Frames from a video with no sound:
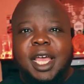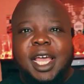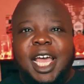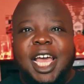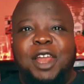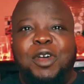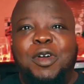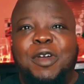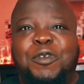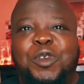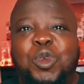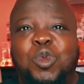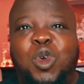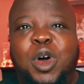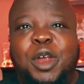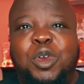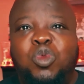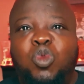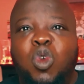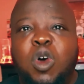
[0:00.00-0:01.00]
Hello,
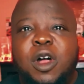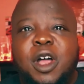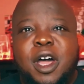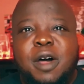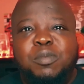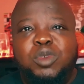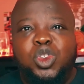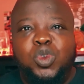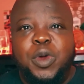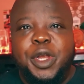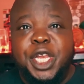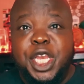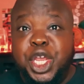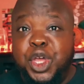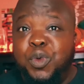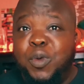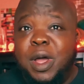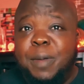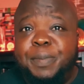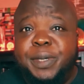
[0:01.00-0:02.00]
everyone. Welcome to a
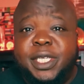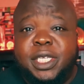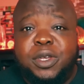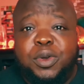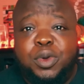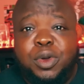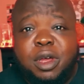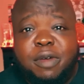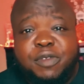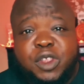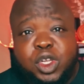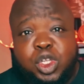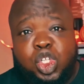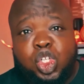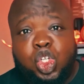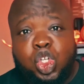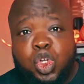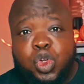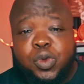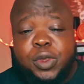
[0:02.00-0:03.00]
new episode of The
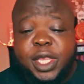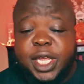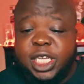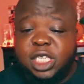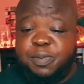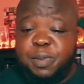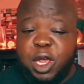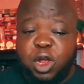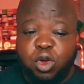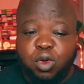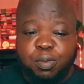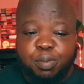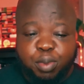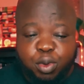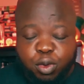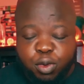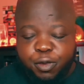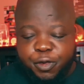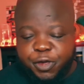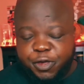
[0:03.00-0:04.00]
Truth is Barrel
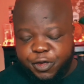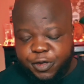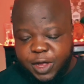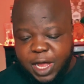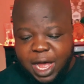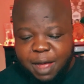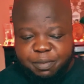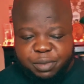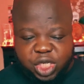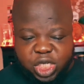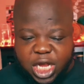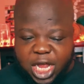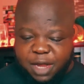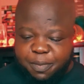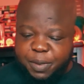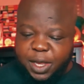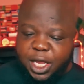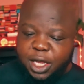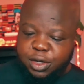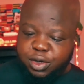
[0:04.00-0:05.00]
Proof. I'm Jack
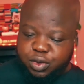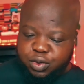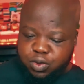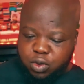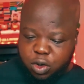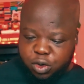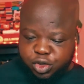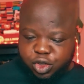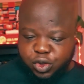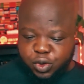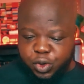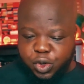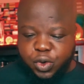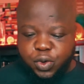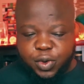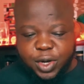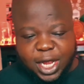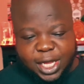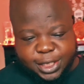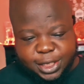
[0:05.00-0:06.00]
Bigadou, also
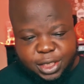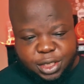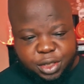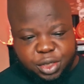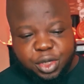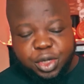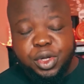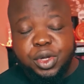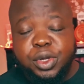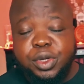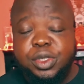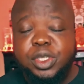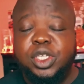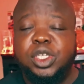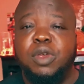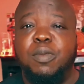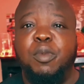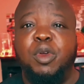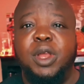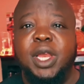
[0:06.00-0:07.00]
known as the Hood
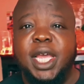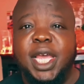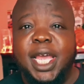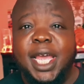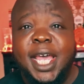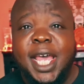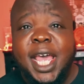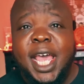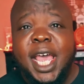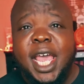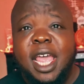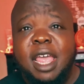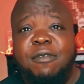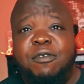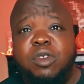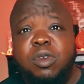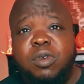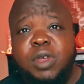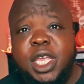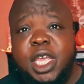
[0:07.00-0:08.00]
Sommelier.
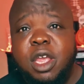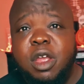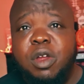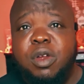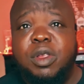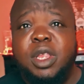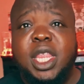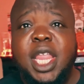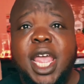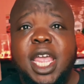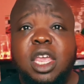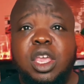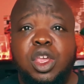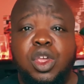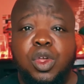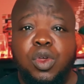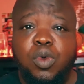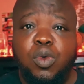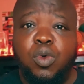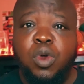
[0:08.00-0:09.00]
If you're here, thank
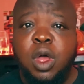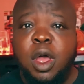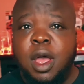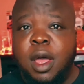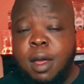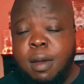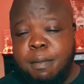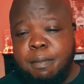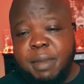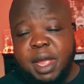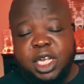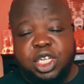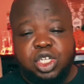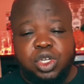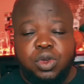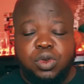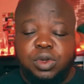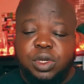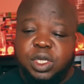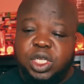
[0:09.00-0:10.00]
you. Make
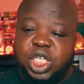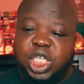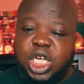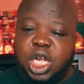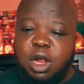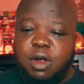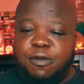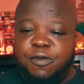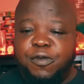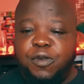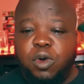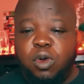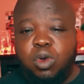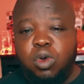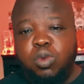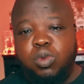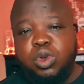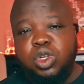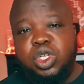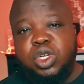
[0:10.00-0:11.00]
sure to share,
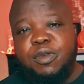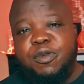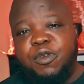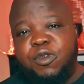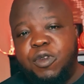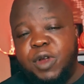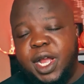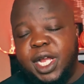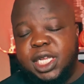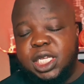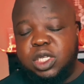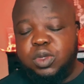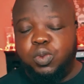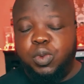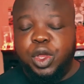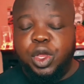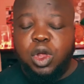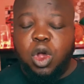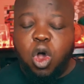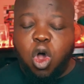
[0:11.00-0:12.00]
follow with your friends.
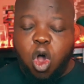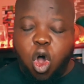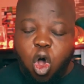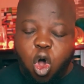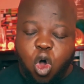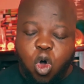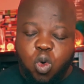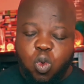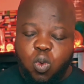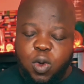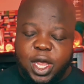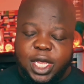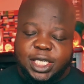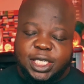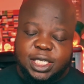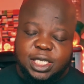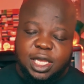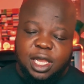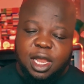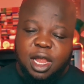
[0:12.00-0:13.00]
We
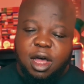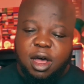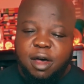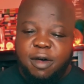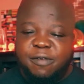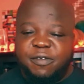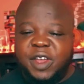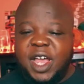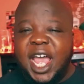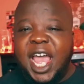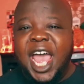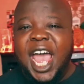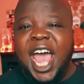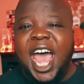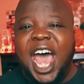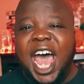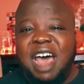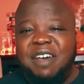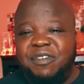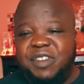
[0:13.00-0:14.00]
always love
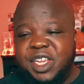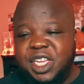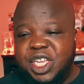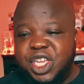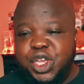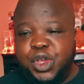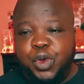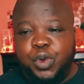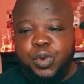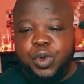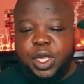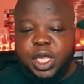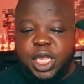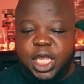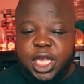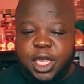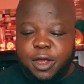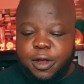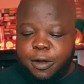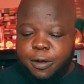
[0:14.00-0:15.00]
having you
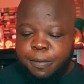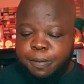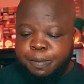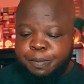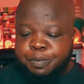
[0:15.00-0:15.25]
here.